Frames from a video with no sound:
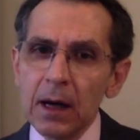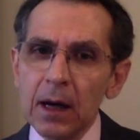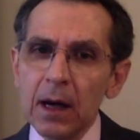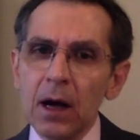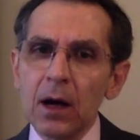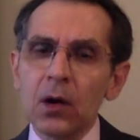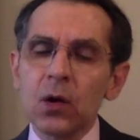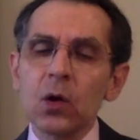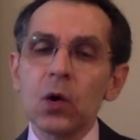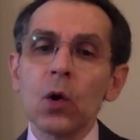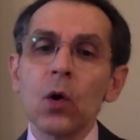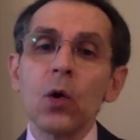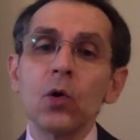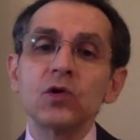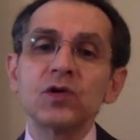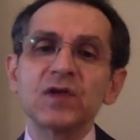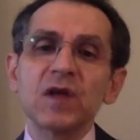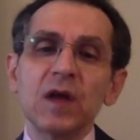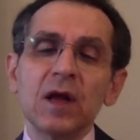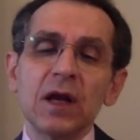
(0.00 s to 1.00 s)
uh,
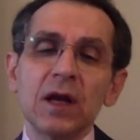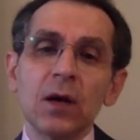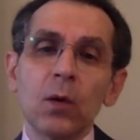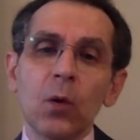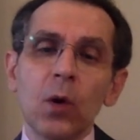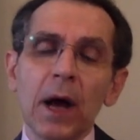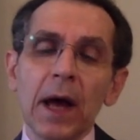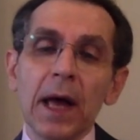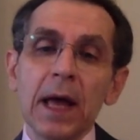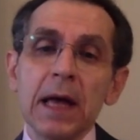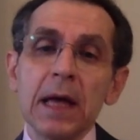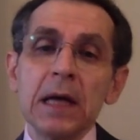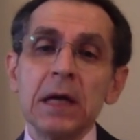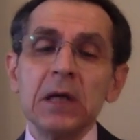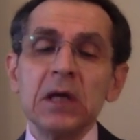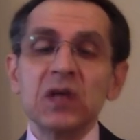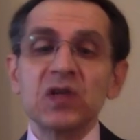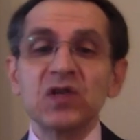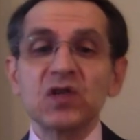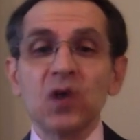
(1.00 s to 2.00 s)
closed in a way.
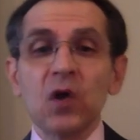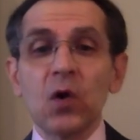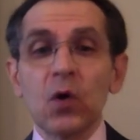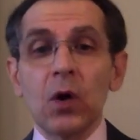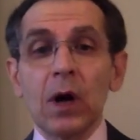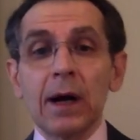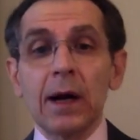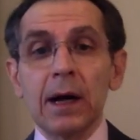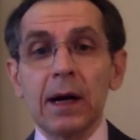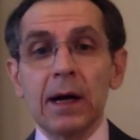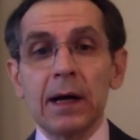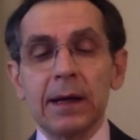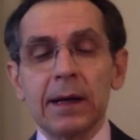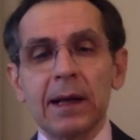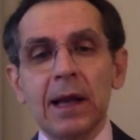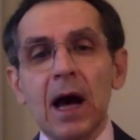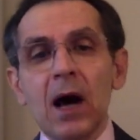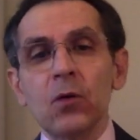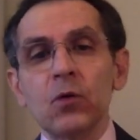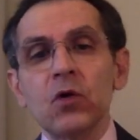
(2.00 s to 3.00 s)
So uh,
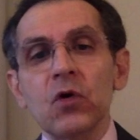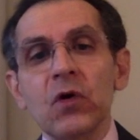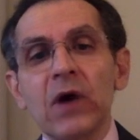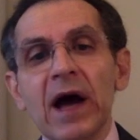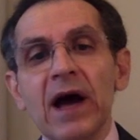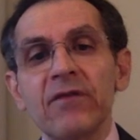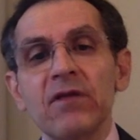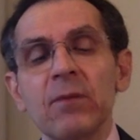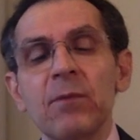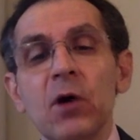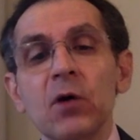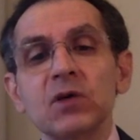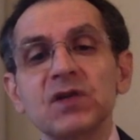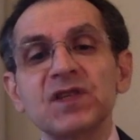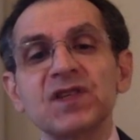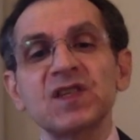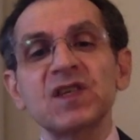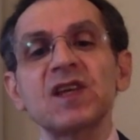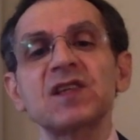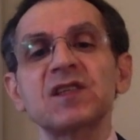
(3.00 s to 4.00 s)
now you have about
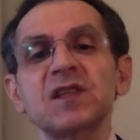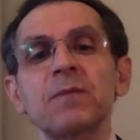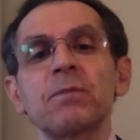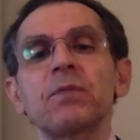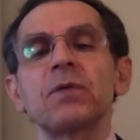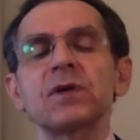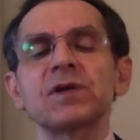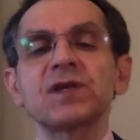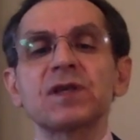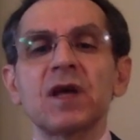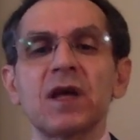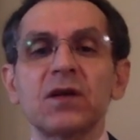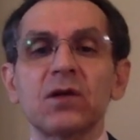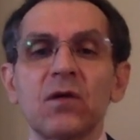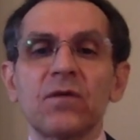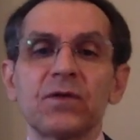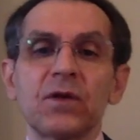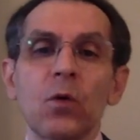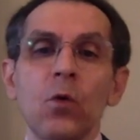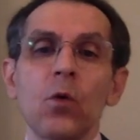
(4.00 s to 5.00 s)
60%
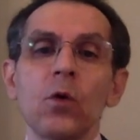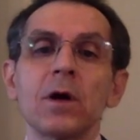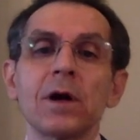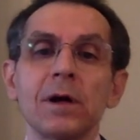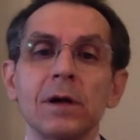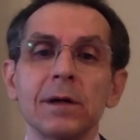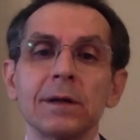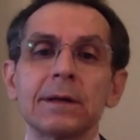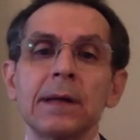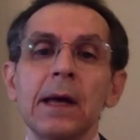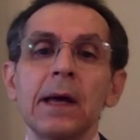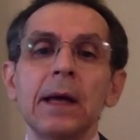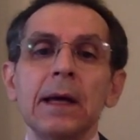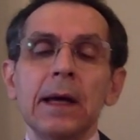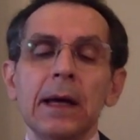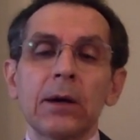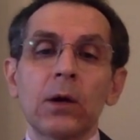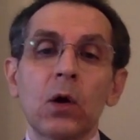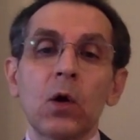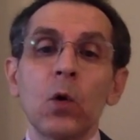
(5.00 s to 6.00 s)
of the world
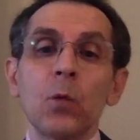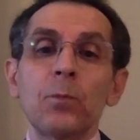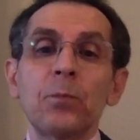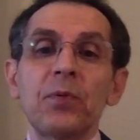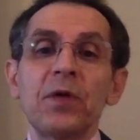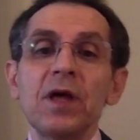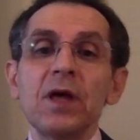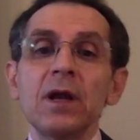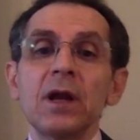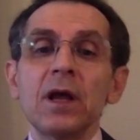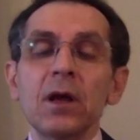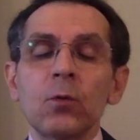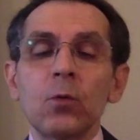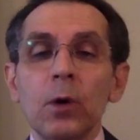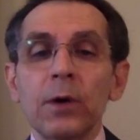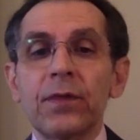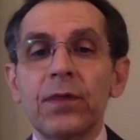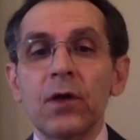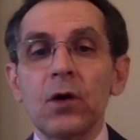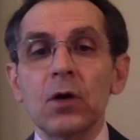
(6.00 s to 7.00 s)
competing
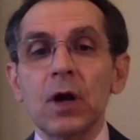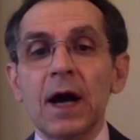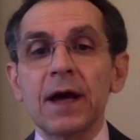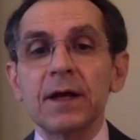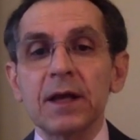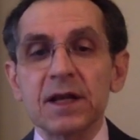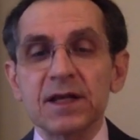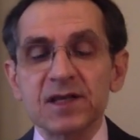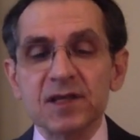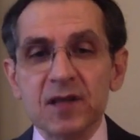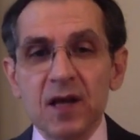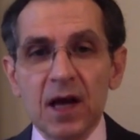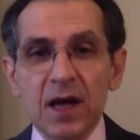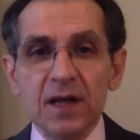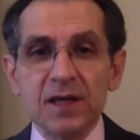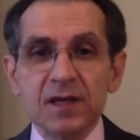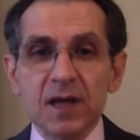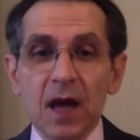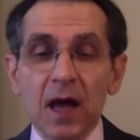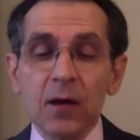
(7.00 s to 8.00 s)
with the United
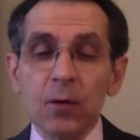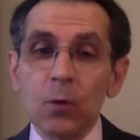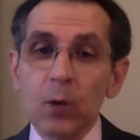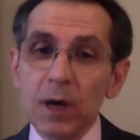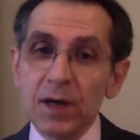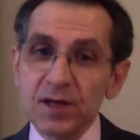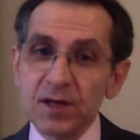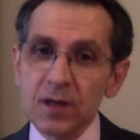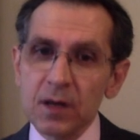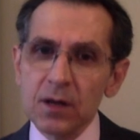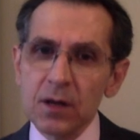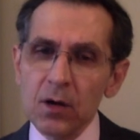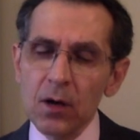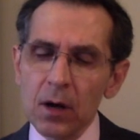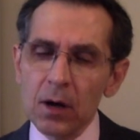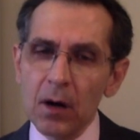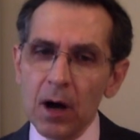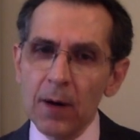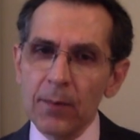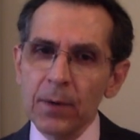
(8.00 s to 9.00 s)
States and Western
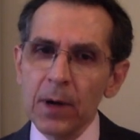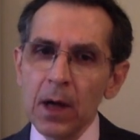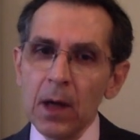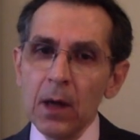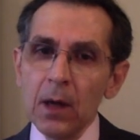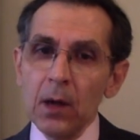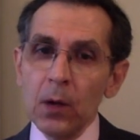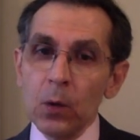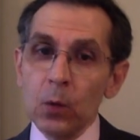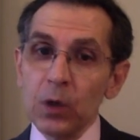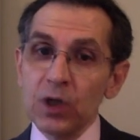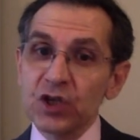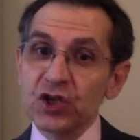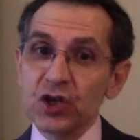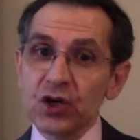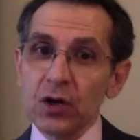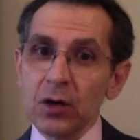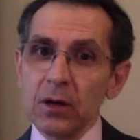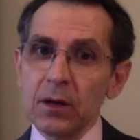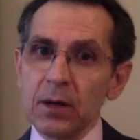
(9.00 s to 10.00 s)
Europe,
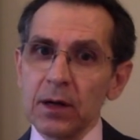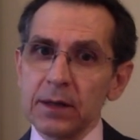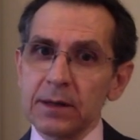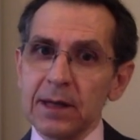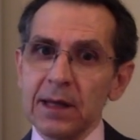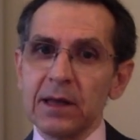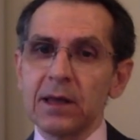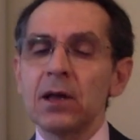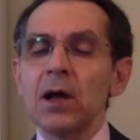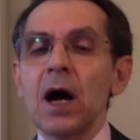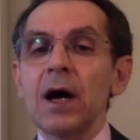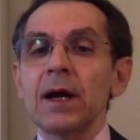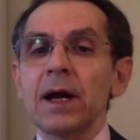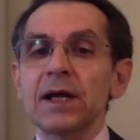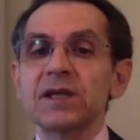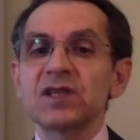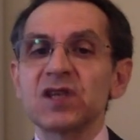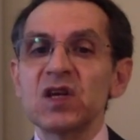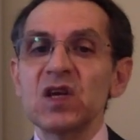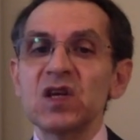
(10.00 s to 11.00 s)
which uh, did not
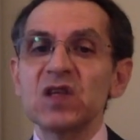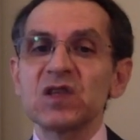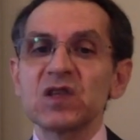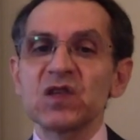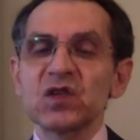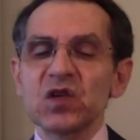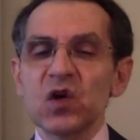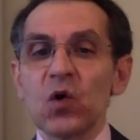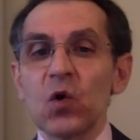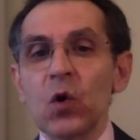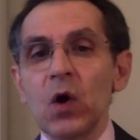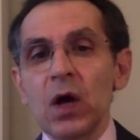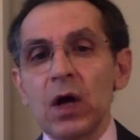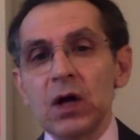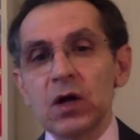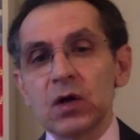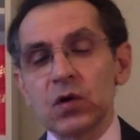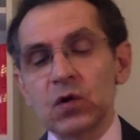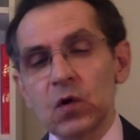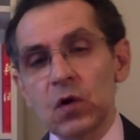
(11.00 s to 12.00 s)
exist. So
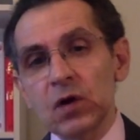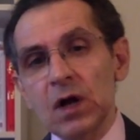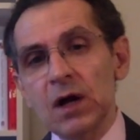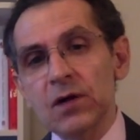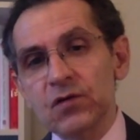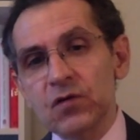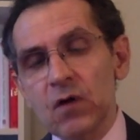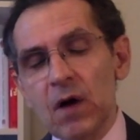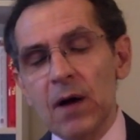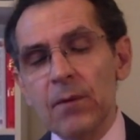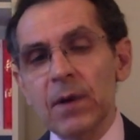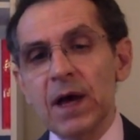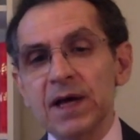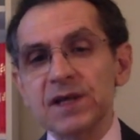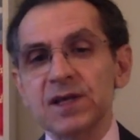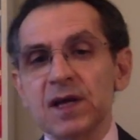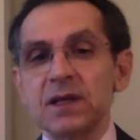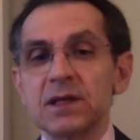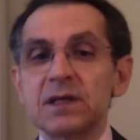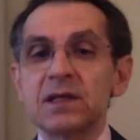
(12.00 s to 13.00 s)
Donald Trump
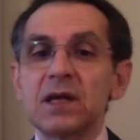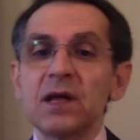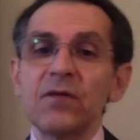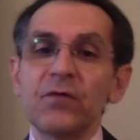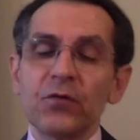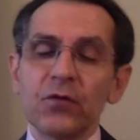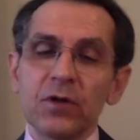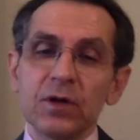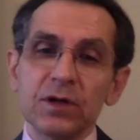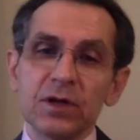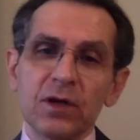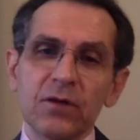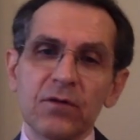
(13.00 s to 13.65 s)
has a different